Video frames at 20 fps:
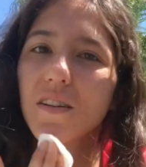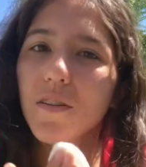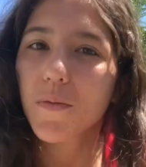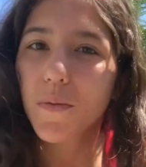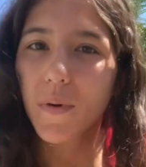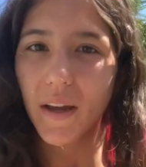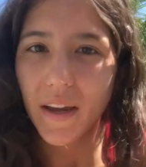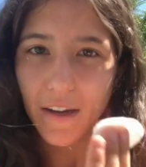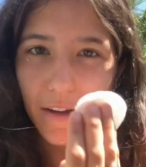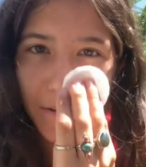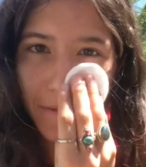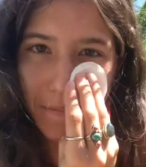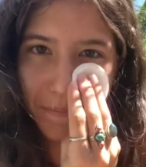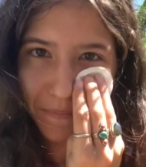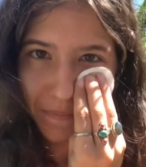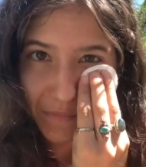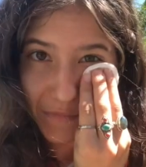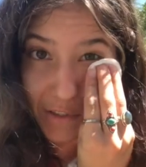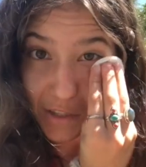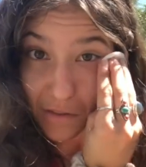in a way,
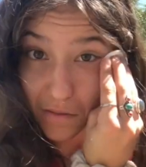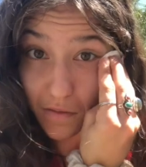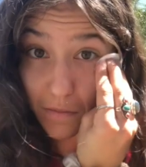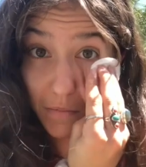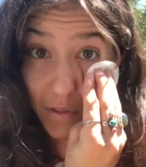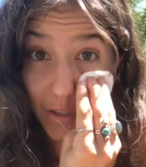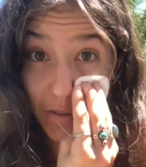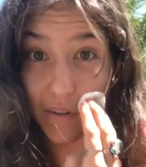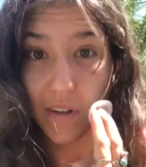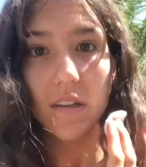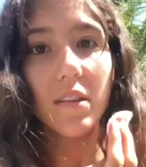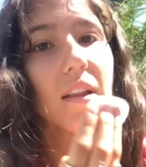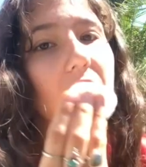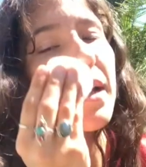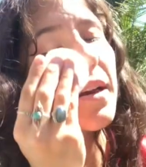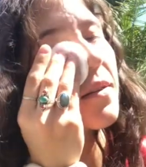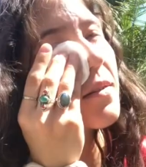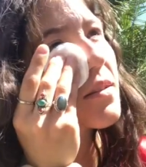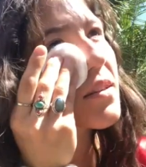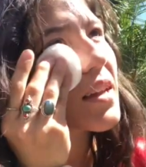just from doing
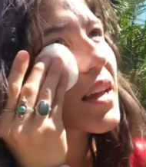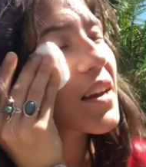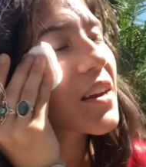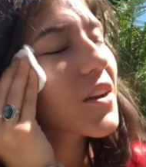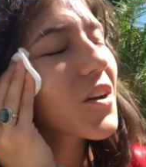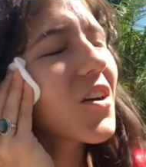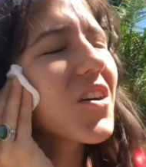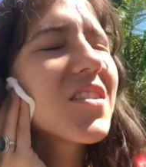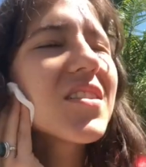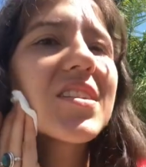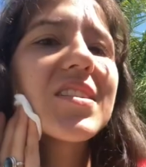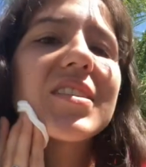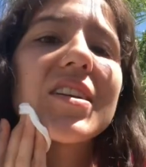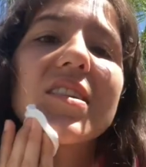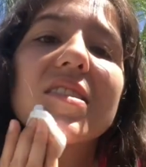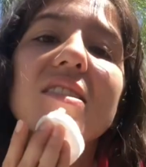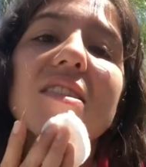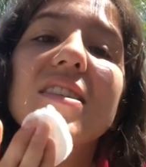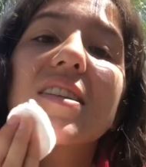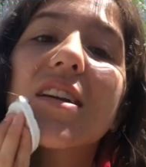that and getting all the
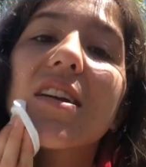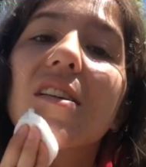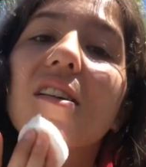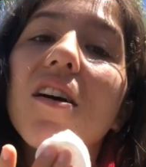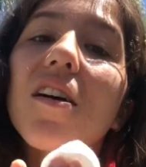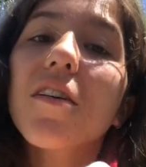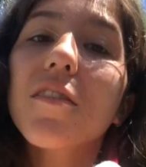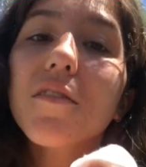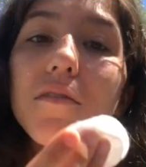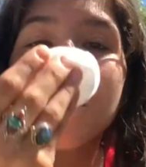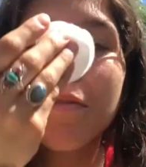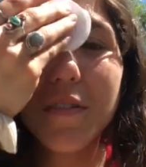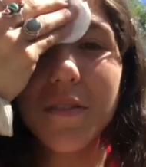dead skin off.